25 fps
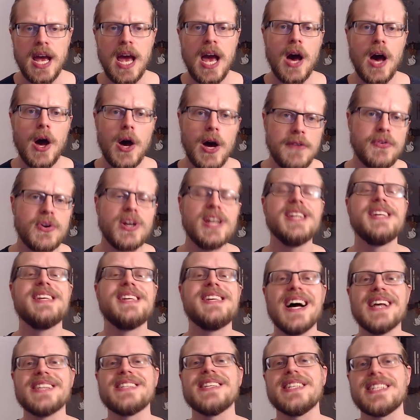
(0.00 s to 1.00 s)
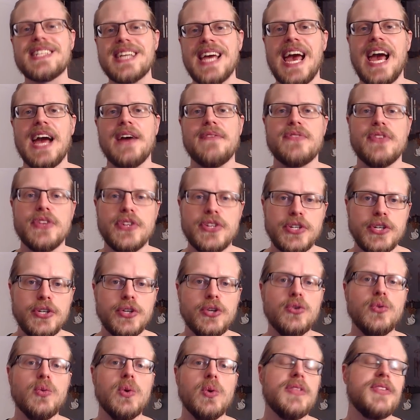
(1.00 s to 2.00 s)
However, it doesn't have to
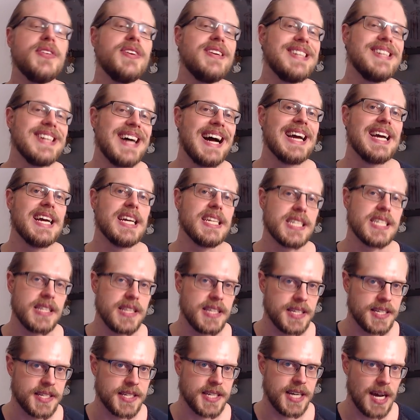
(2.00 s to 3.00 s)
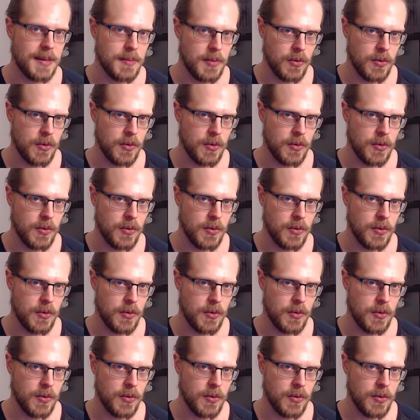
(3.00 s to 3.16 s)
do with diet this time